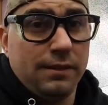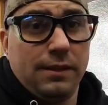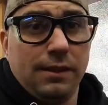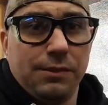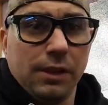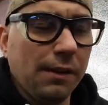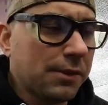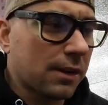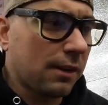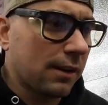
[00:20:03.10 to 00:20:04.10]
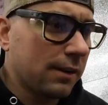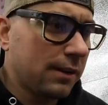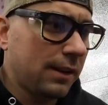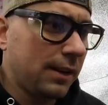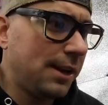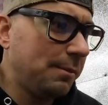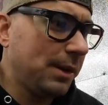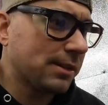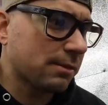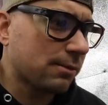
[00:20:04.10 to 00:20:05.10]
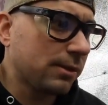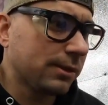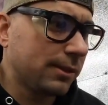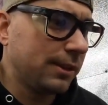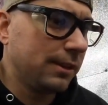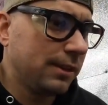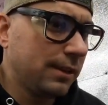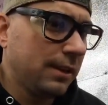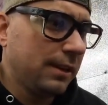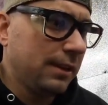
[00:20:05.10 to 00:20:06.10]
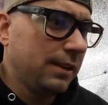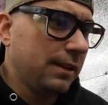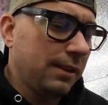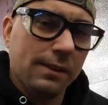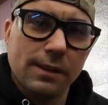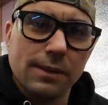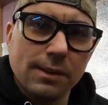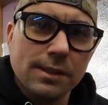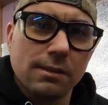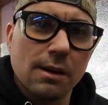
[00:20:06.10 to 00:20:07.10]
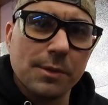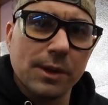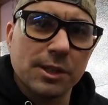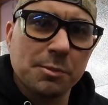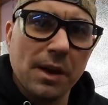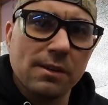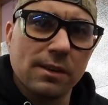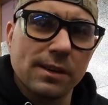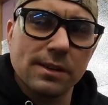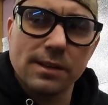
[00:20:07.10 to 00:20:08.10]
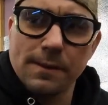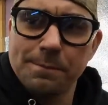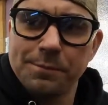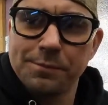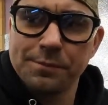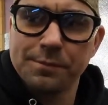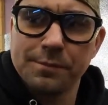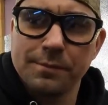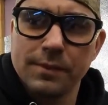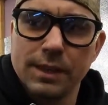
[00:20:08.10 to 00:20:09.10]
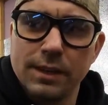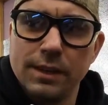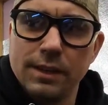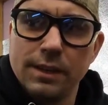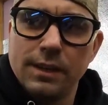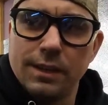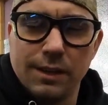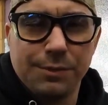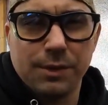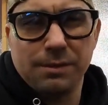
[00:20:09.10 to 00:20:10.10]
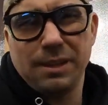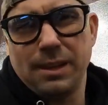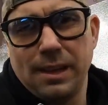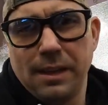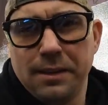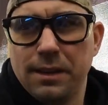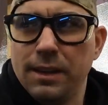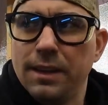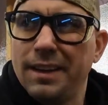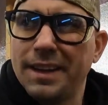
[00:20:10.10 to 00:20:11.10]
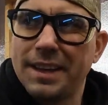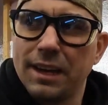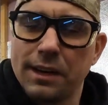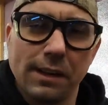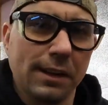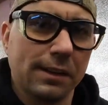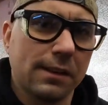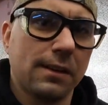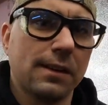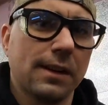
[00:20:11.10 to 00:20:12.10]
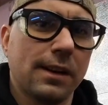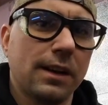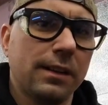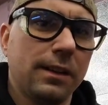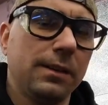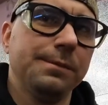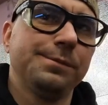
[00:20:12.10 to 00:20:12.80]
If you love your car and it means the world to you, then there is no number you can spend on it, is there? If you, I kind of like the car, I kind of don't,